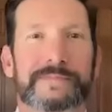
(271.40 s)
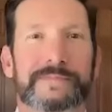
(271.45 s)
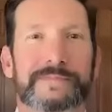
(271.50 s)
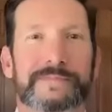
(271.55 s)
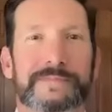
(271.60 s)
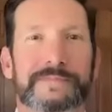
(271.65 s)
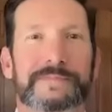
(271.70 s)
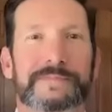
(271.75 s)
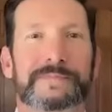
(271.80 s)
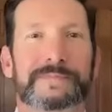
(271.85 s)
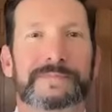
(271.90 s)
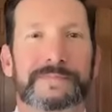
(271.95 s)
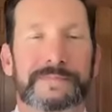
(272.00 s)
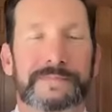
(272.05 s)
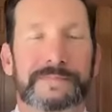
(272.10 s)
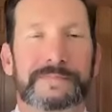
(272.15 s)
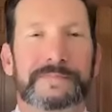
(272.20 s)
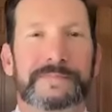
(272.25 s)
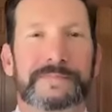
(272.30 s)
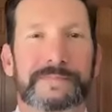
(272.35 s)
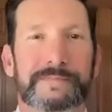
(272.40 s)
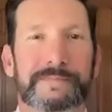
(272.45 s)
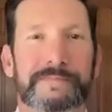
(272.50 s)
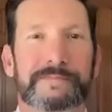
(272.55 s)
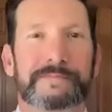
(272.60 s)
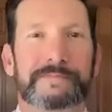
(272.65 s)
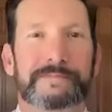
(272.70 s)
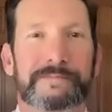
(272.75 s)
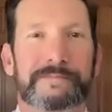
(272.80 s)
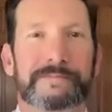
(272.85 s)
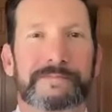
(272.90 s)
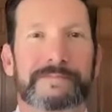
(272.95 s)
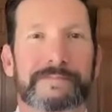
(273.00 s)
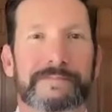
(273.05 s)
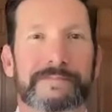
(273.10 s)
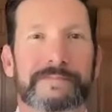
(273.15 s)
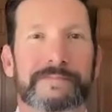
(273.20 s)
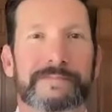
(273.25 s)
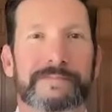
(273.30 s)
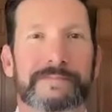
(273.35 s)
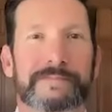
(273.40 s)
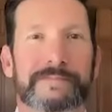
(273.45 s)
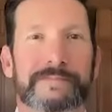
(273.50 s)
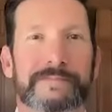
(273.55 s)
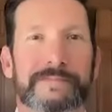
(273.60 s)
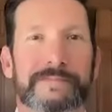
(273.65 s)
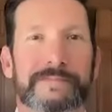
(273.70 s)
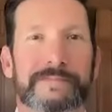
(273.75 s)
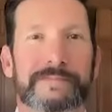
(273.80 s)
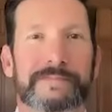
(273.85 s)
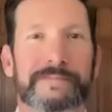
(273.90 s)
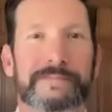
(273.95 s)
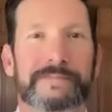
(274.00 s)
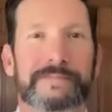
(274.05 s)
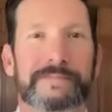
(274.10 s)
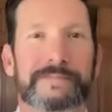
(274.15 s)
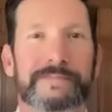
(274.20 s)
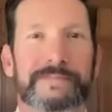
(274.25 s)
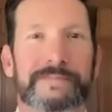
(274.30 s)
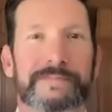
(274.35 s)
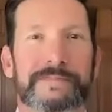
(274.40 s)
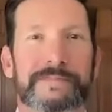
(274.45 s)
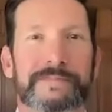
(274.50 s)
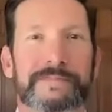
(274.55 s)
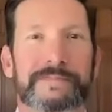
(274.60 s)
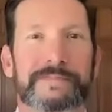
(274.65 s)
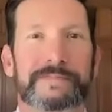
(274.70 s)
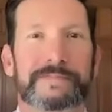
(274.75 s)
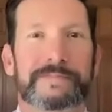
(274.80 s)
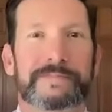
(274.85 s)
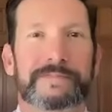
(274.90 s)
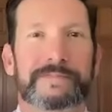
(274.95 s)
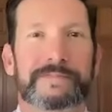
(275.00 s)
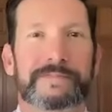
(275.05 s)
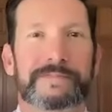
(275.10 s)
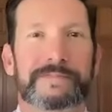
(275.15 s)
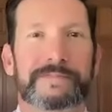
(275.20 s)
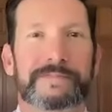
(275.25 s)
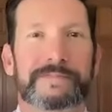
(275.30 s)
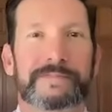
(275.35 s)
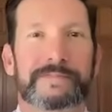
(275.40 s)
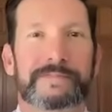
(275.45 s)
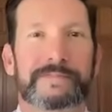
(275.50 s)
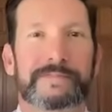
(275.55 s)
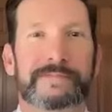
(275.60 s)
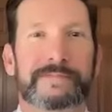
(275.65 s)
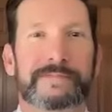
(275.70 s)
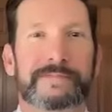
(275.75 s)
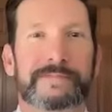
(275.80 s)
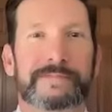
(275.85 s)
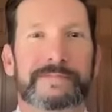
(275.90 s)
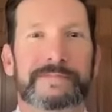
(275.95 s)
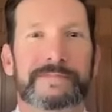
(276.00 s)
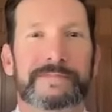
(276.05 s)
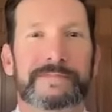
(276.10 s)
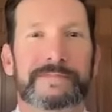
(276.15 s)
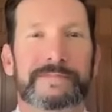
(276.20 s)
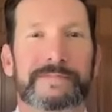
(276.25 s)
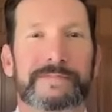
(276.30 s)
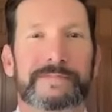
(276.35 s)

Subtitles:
This person isn't speaking.